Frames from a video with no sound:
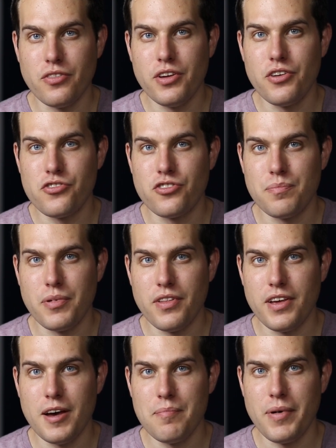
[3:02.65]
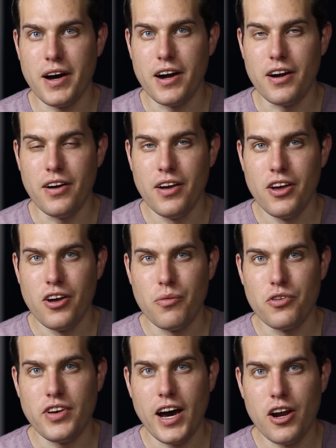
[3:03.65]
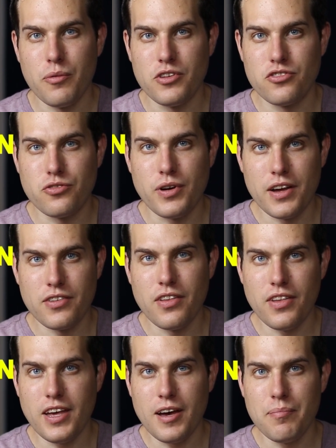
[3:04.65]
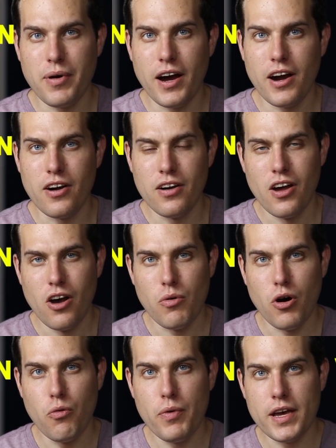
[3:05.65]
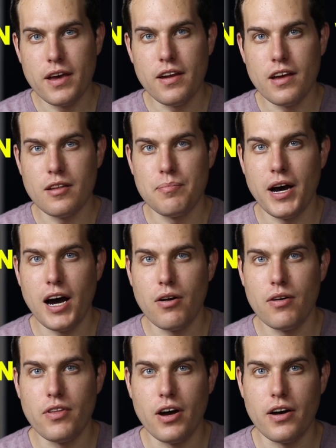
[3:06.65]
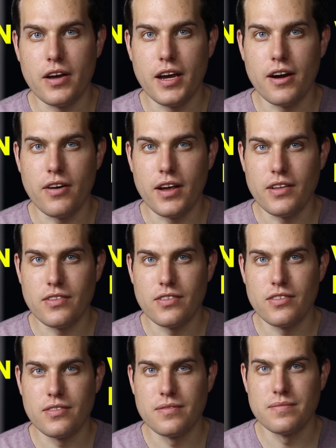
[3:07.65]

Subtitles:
the leadership of the empire was how do we strengthen the empire while weakening the power of the Hungarians.